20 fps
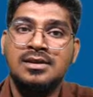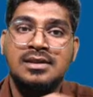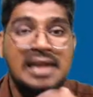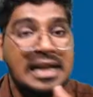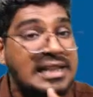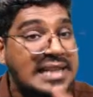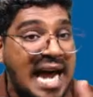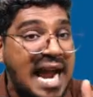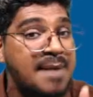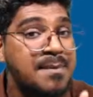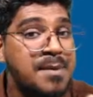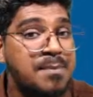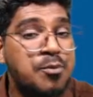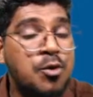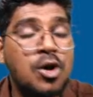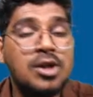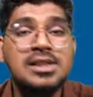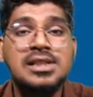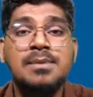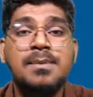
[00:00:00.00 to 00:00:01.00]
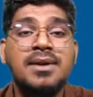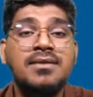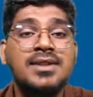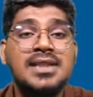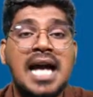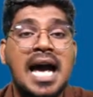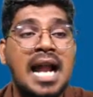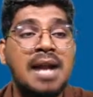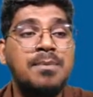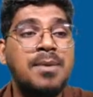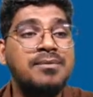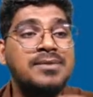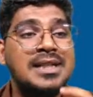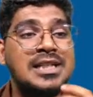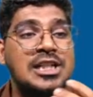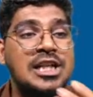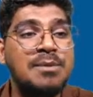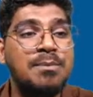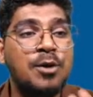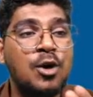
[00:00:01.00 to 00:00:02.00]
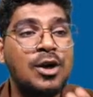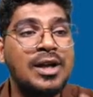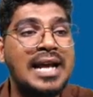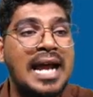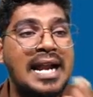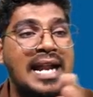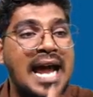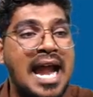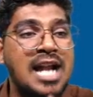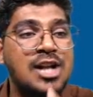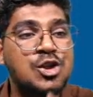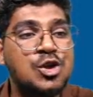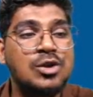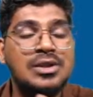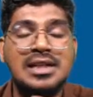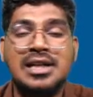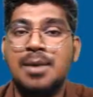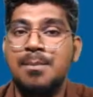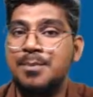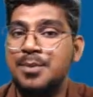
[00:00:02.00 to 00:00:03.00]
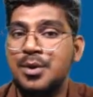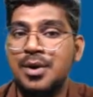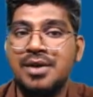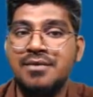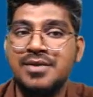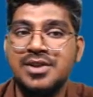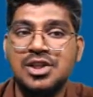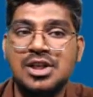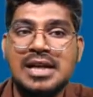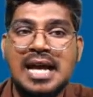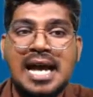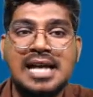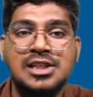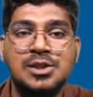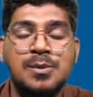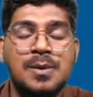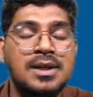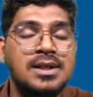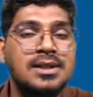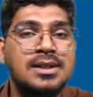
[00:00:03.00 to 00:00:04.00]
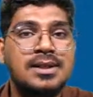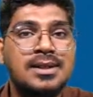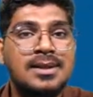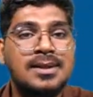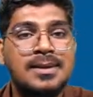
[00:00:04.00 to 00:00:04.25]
It can be possible with the help of the deep learning and also the computer vision as well.